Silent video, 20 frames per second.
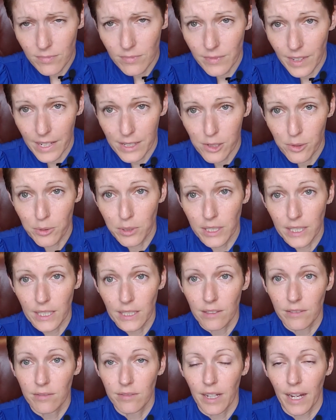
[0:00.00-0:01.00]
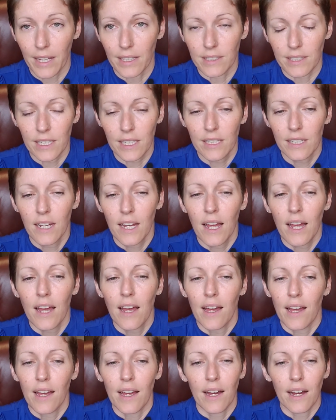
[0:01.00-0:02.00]
That's really handy.
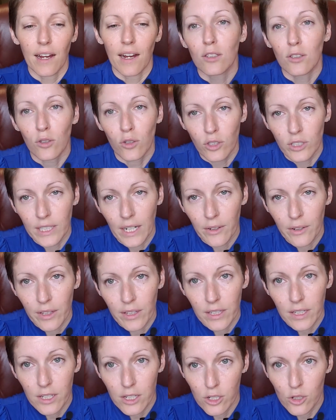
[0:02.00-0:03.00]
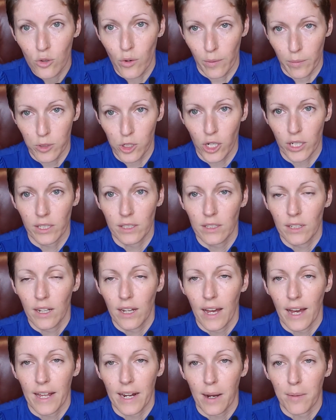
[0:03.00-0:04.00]
Look down in the description,
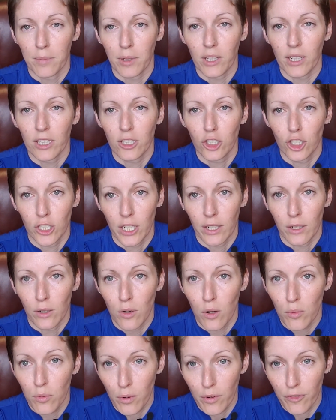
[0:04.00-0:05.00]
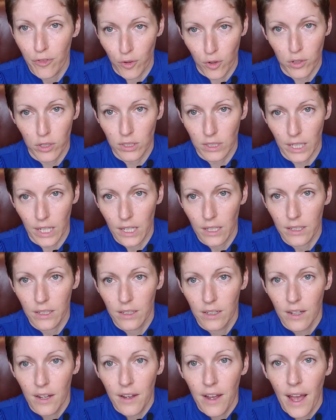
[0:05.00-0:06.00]
and I'm going to share a referral link,
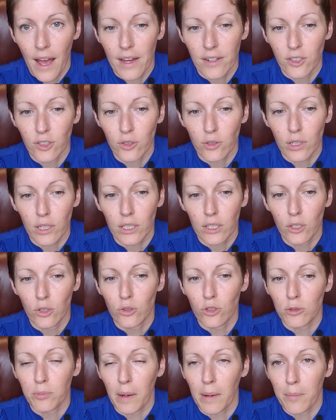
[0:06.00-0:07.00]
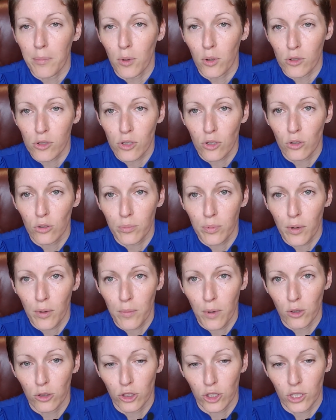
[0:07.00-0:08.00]
and you can use my personal
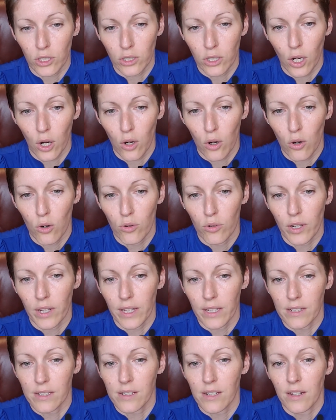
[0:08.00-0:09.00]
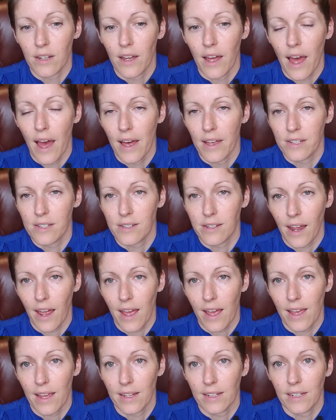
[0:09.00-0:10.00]
promotion code. It's
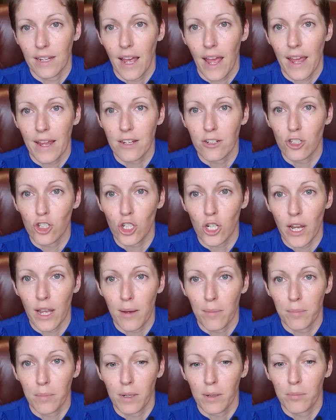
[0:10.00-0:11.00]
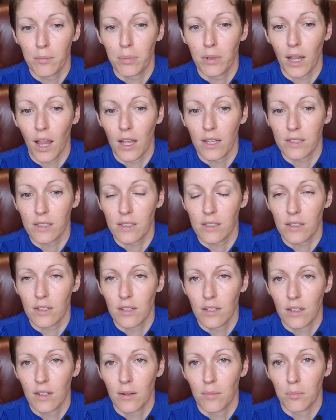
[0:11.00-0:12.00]
SAHM plus
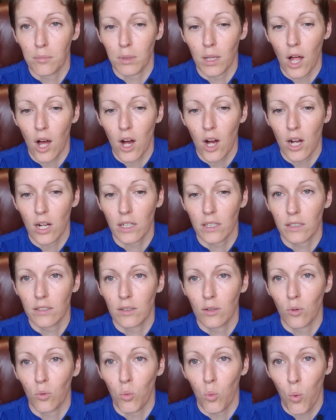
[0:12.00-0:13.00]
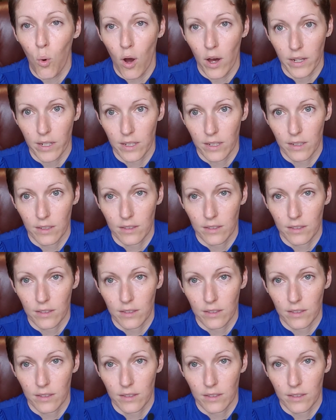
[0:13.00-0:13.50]
blog 1.